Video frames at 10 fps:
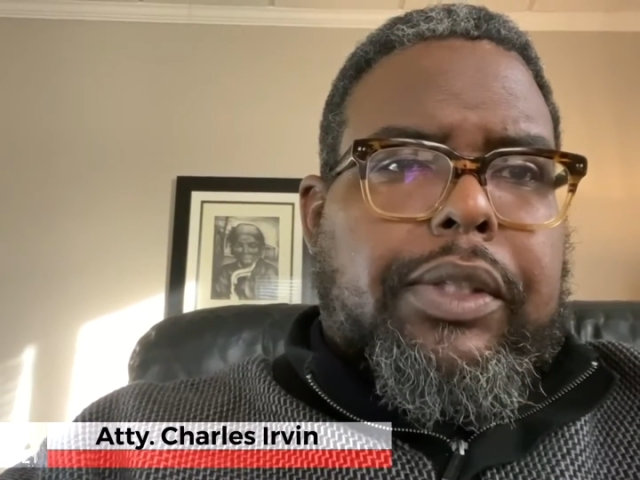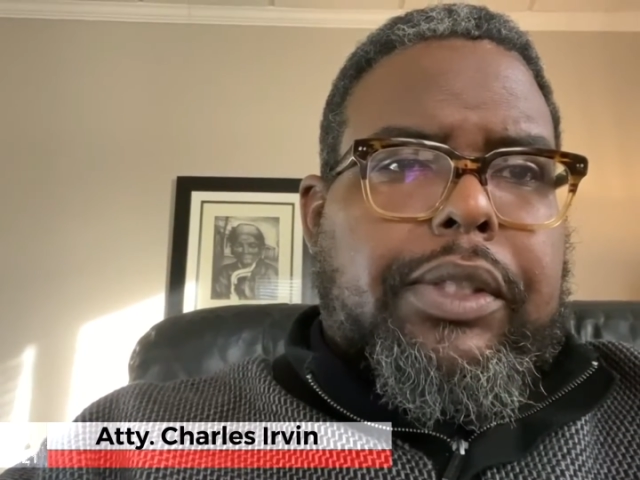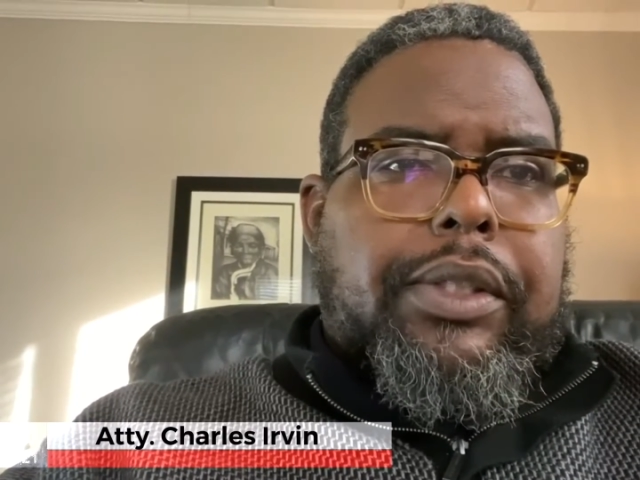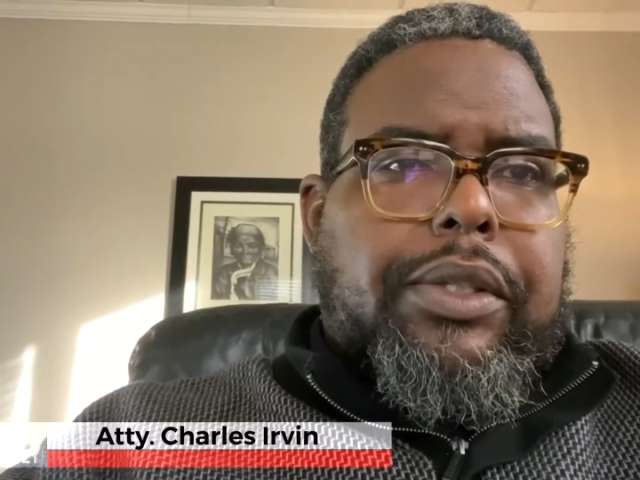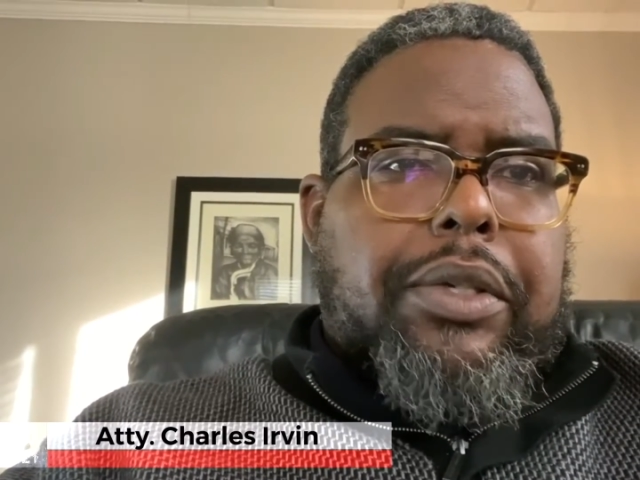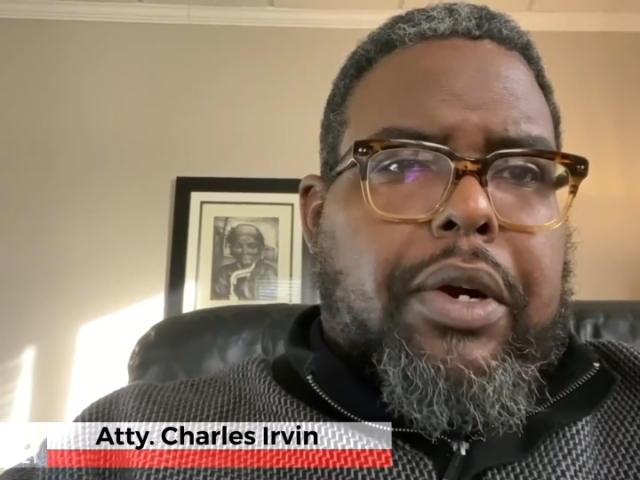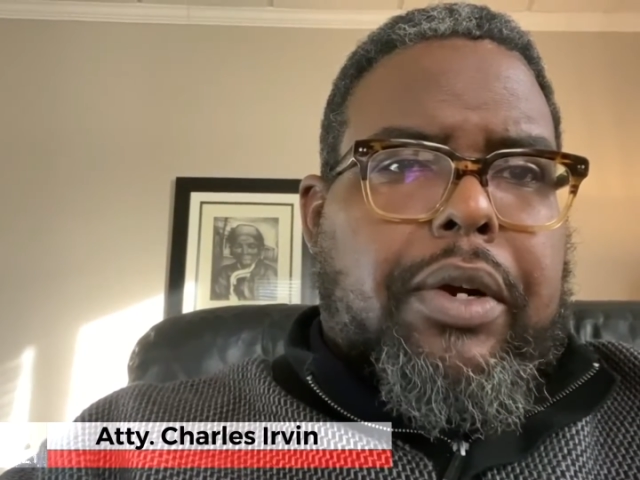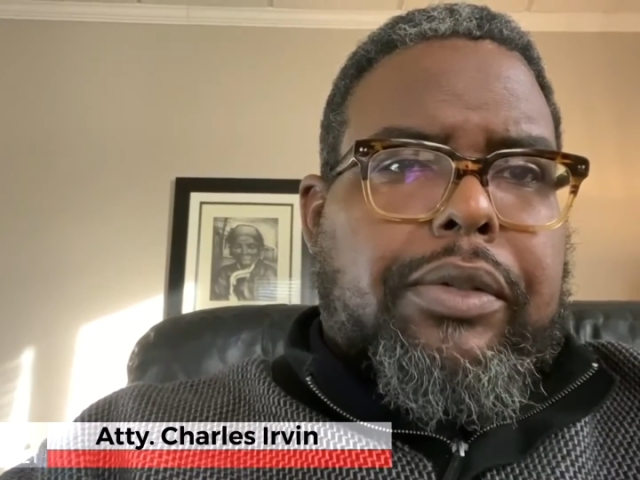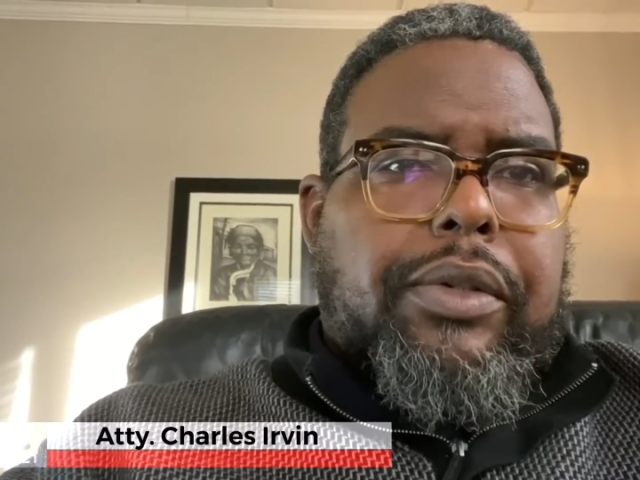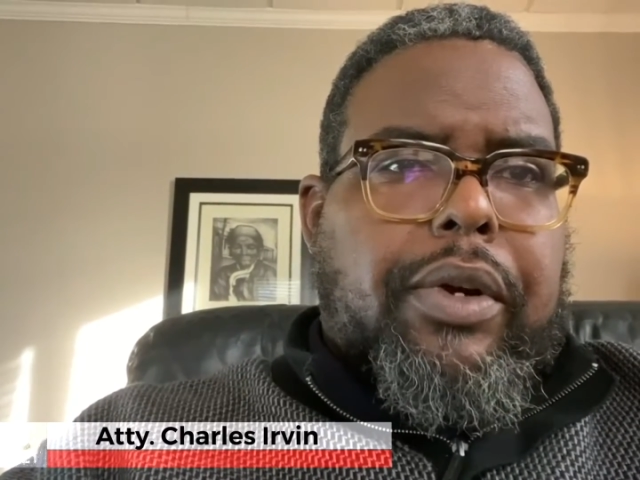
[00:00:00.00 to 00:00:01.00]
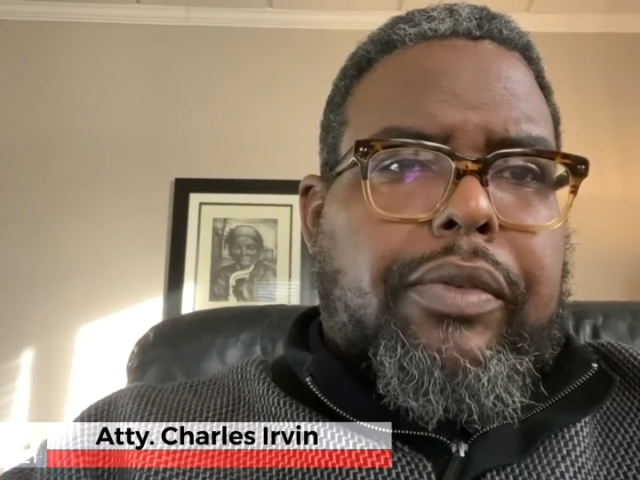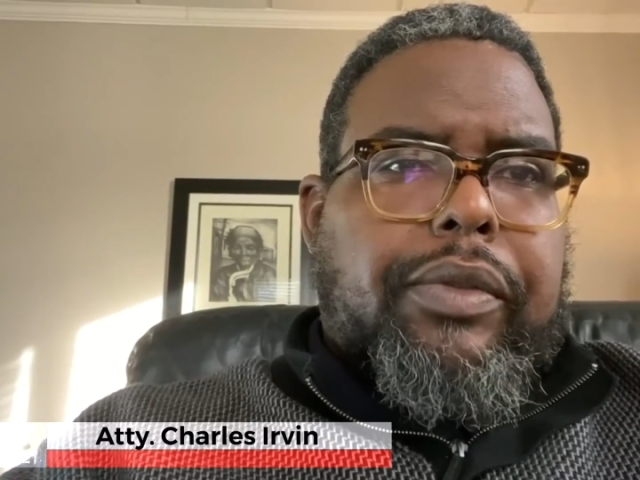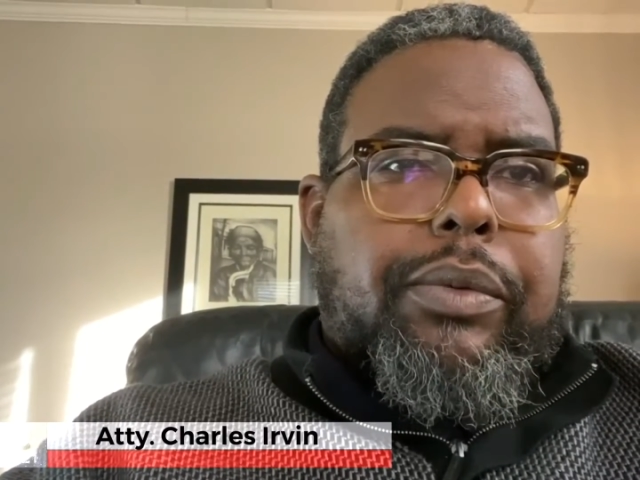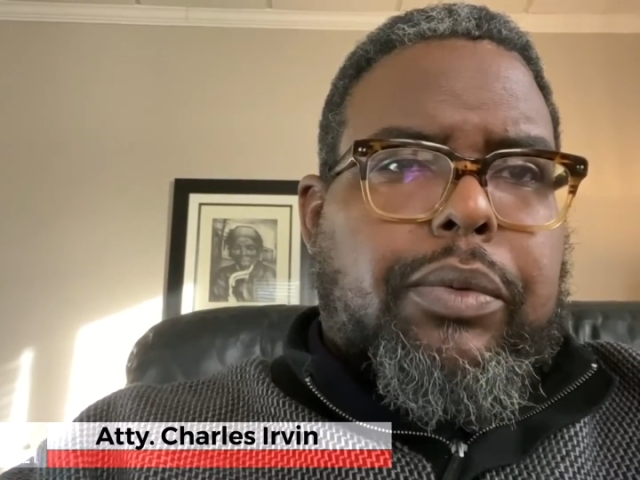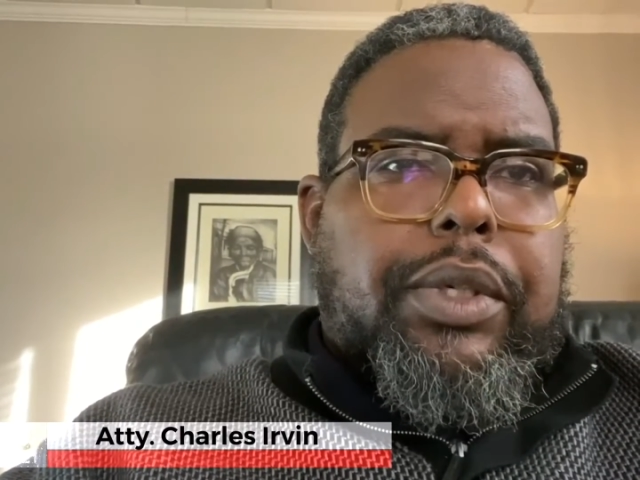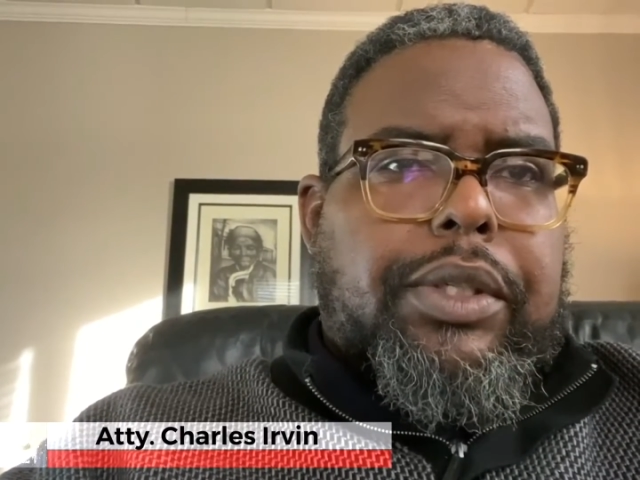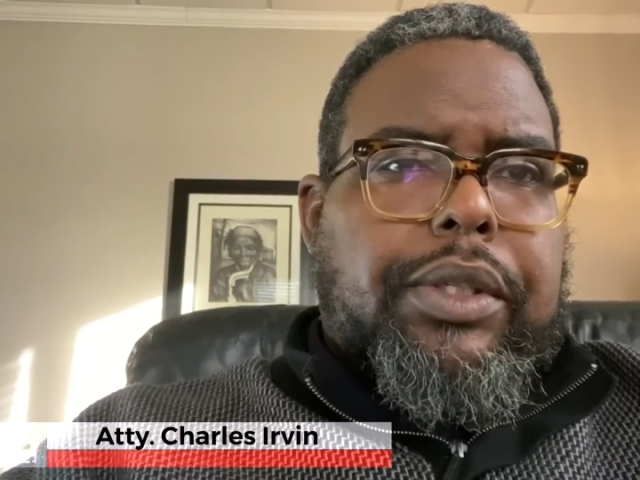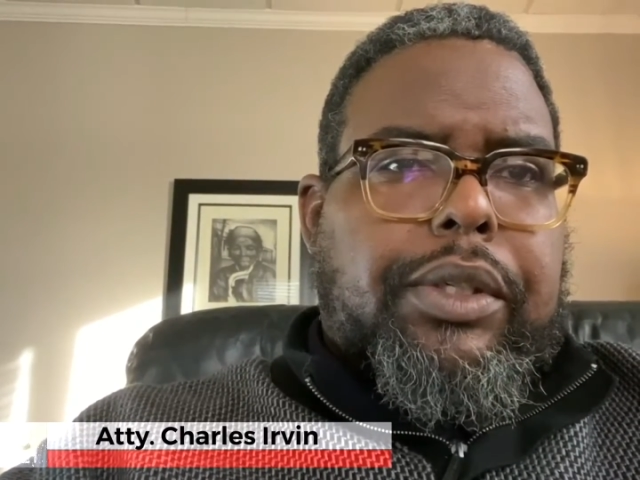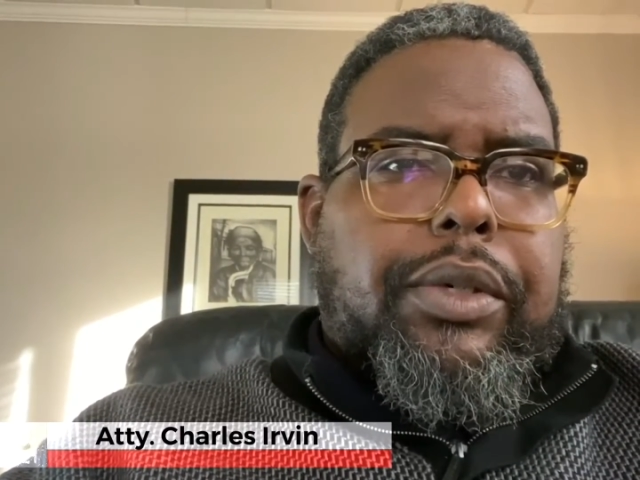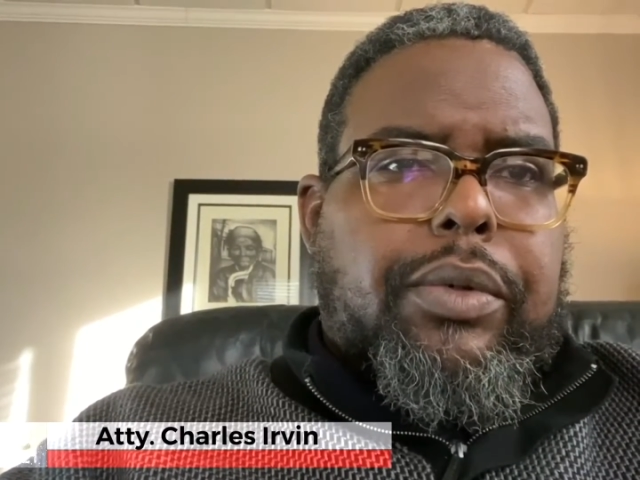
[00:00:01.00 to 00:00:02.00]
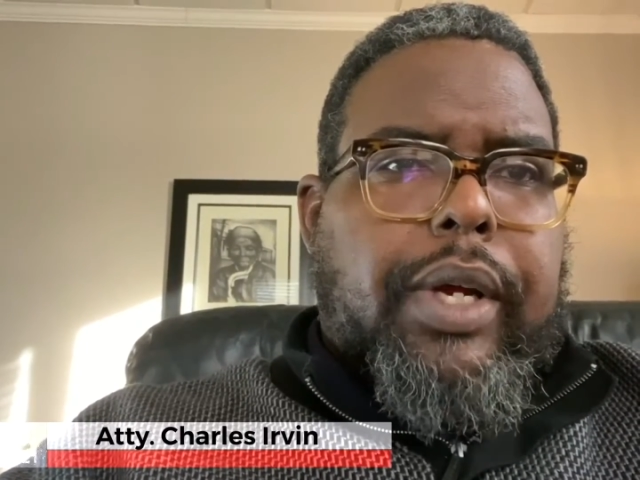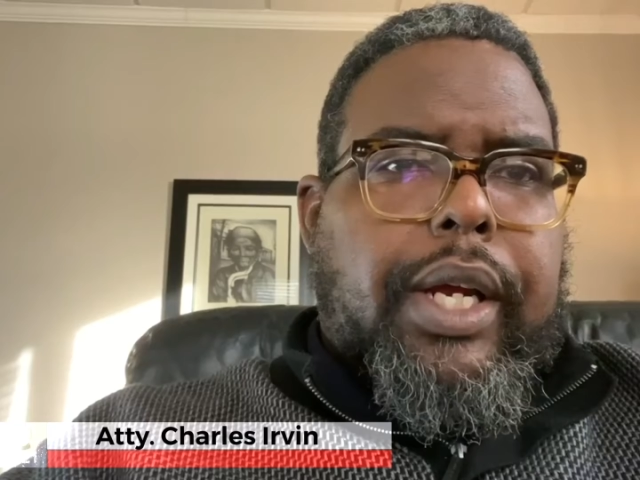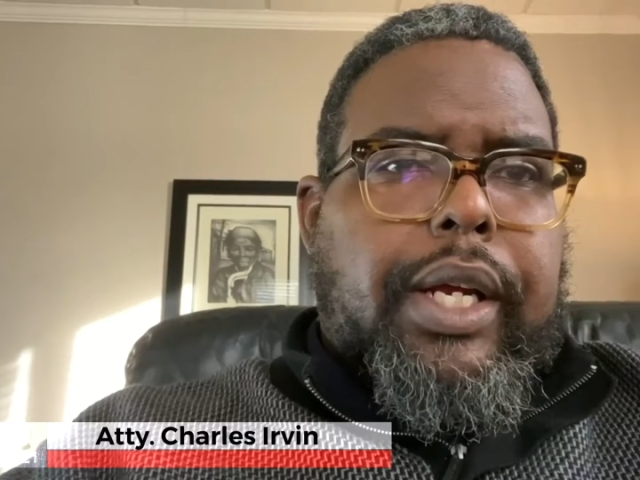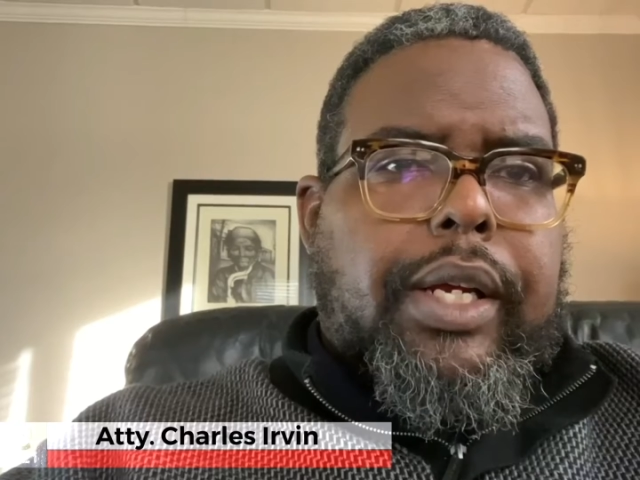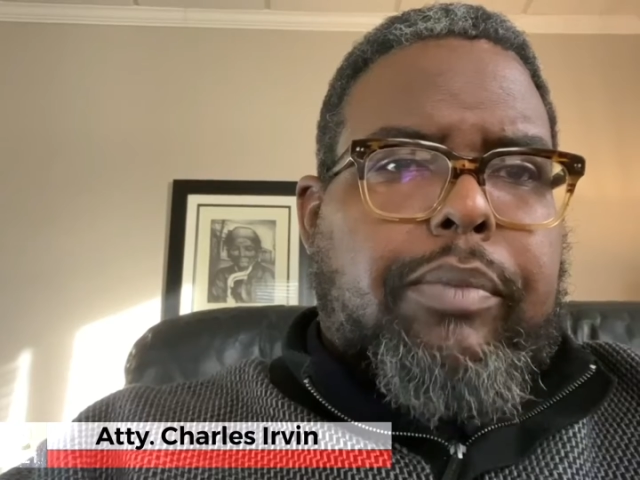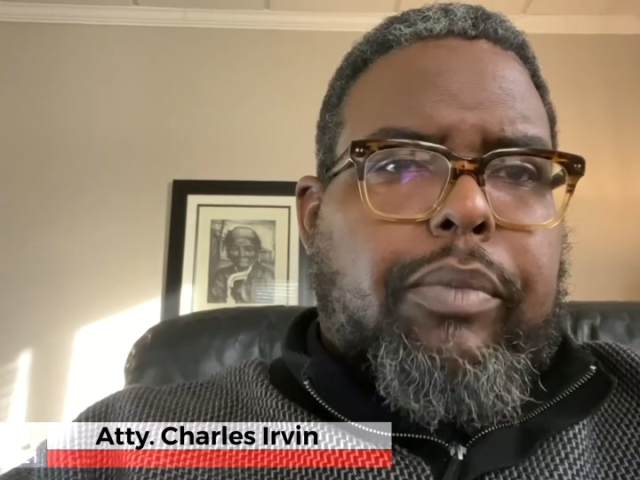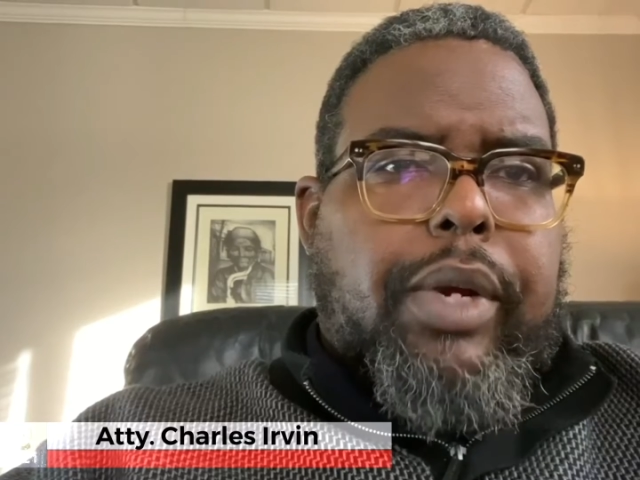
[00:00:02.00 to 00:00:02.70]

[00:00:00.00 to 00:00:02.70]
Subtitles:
this is Charles Urban wishing you a